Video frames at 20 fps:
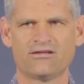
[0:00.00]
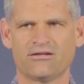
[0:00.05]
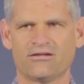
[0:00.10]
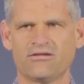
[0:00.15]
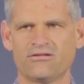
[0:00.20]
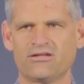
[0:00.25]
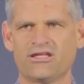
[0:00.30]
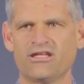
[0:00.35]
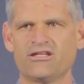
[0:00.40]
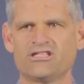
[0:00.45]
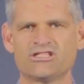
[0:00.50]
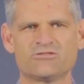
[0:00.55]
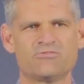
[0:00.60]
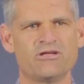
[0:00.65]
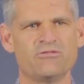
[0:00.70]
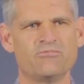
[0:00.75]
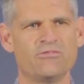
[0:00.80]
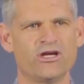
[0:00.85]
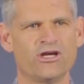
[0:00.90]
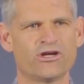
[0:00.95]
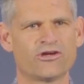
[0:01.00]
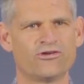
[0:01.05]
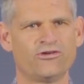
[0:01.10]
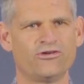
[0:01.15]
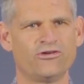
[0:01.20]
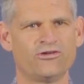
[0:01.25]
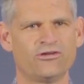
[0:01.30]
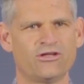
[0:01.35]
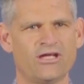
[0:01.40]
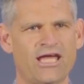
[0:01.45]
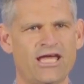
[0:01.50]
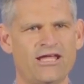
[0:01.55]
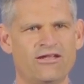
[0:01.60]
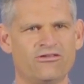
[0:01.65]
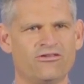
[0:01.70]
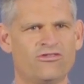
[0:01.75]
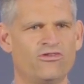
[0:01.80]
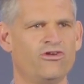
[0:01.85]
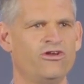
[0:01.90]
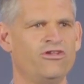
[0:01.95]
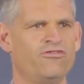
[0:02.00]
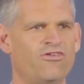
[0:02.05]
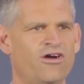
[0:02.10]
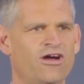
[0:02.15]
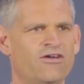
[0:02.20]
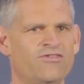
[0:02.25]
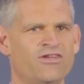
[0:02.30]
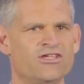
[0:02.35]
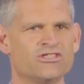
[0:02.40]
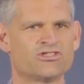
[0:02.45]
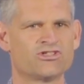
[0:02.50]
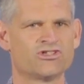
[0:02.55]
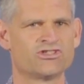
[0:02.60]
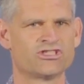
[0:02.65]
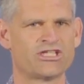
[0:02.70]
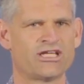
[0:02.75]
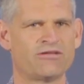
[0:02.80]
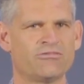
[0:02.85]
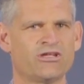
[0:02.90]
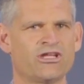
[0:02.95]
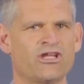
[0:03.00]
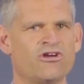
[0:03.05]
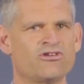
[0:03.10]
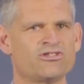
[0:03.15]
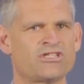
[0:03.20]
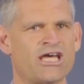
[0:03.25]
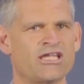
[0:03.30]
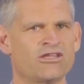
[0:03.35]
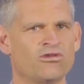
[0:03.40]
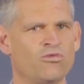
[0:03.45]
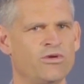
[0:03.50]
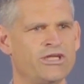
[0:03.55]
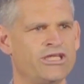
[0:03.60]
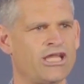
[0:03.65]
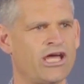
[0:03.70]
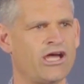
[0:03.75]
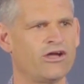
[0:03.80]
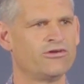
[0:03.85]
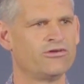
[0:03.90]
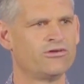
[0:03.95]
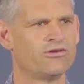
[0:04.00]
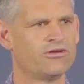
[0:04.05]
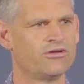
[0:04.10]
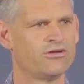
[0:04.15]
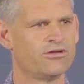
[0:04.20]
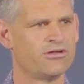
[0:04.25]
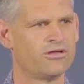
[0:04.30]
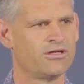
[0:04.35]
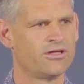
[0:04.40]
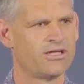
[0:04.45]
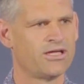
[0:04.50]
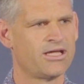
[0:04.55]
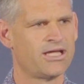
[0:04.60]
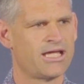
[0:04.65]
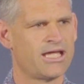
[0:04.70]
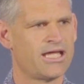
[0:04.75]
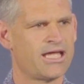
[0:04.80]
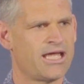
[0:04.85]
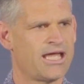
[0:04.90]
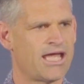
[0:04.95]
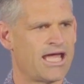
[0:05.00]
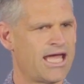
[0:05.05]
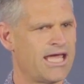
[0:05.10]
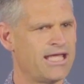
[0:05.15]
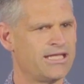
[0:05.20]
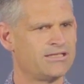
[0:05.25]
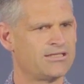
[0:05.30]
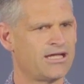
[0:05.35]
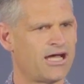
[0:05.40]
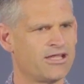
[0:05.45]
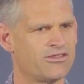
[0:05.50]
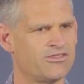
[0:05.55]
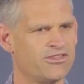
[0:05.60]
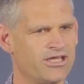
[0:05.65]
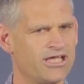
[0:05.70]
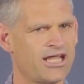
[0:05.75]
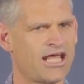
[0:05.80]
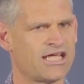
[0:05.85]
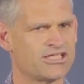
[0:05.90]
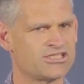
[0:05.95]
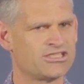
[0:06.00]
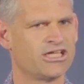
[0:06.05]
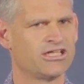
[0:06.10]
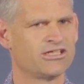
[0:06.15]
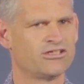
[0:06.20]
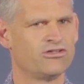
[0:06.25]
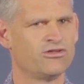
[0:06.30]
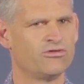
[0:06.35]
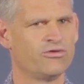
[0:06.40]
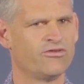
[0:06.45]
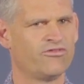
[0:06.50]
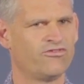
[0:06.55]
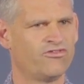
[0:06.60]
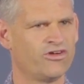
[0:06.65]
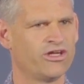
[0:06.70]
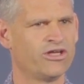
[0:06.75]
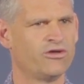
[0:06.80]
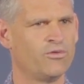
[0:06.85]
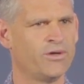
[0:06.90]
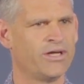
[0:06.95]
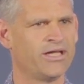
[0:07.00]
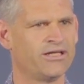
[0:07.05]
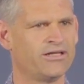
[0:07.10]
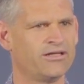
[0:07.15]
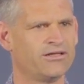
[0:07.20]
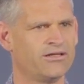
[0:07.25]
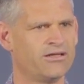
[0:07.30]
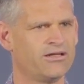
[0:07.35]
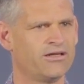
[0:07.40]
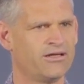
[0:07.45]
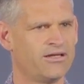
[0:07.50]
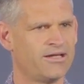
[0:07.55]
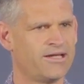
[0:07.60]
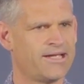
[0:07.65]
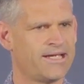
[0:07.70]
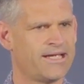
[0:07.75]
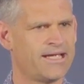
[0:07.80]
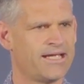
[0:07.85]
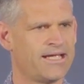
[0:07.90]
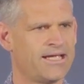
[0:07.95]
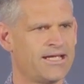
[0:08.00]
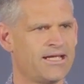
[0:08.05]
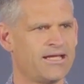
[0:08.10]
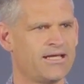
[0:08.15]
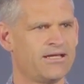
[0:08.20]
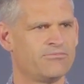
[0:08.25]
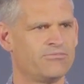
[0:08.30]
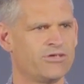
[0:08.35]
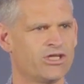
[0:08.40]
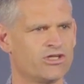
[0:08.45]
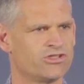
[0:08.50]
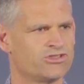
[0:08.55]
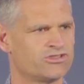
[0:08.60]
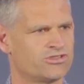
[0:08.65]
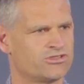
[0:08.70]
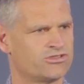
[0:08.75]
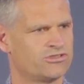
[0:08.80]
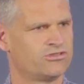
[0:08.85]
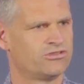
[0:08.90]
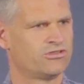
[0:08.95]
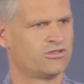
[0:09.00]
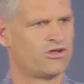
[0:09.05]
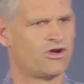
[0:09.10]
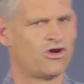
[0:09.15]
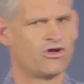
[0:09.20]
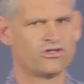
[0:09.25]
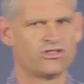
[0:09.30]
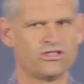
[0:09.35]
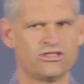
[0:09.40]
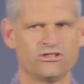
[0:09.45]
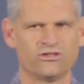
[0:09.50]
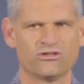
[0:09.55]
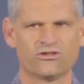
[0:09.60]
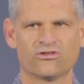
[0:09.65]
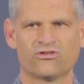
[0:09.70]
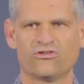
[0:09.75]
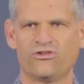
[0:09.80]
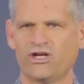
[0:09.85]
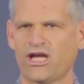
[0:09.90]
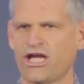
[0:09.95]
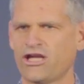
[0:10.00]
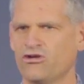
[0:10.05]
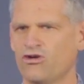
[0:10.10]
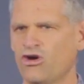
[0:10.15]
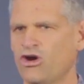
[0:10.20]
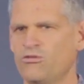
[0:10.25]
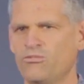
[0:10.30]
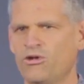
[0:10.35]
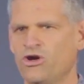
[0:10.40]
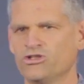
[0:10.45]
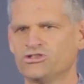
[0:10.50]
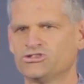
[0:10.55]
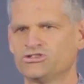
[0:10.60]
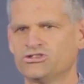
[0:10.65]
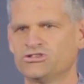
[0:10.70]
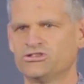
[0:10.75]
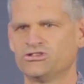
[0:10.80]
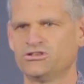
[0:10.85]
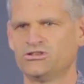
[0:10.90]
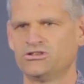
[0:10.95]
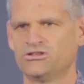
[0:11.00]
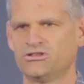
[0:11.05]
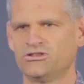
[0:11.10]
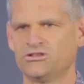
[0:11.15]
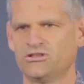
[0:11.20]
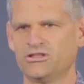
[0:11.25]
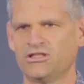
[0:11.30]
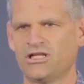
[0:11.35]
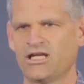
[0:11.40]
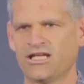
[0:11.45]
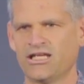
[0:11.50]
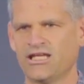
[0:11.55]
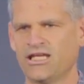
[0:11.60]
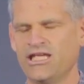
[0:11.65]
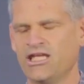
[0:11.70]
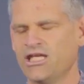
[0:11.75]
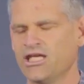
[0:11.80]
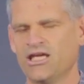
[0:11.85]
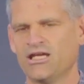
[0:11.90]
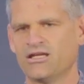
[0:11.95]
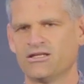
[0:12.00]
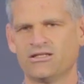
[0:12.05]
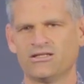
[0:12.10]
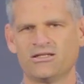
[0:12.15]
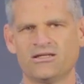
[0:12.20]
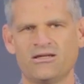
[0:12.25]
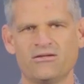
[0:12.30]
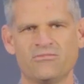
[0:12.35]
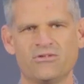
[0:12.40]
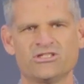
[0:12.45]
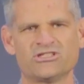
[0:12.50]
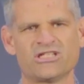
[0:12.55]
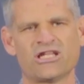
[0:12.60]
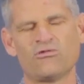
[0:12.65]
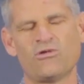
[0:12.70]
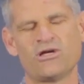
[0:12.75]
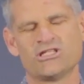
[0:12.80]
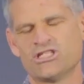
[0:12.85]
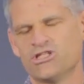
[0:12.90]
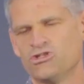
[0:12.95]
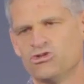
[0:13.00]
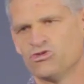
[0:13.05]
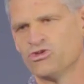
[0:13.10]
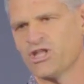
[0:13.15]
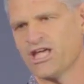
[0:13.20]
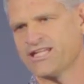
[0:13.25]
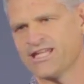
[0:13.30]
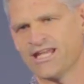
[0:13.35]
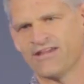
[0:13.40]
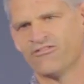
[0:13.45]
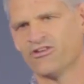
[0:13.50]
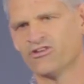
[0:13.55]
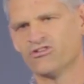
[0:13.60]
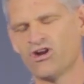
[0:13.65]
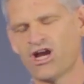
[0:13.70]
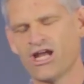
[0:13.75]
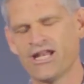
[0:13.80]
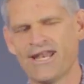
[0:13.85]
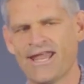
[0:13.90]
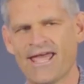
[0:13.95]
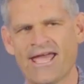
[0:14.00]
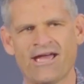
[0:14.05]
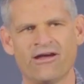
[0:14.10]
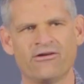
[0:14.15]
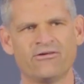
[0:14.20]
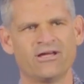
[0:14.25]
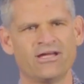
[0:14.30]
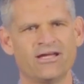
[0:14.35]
there just be a miracle and 35 years of resentment goes out the window? And I think it has something to do with free will, because God didn't create robots. Because otherwise he'd do that to everyone right now.